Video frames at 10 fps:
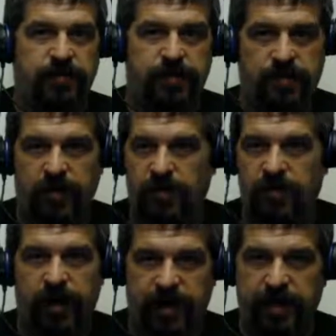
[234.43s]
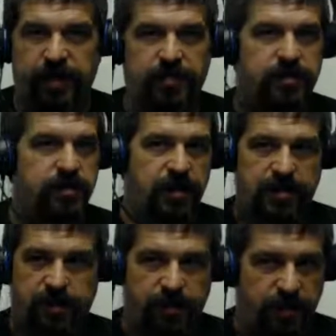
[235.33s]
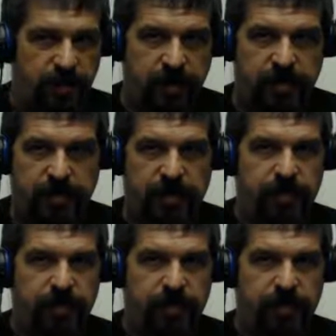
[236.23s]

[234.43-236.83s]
Google Hangouts does it pretty easily.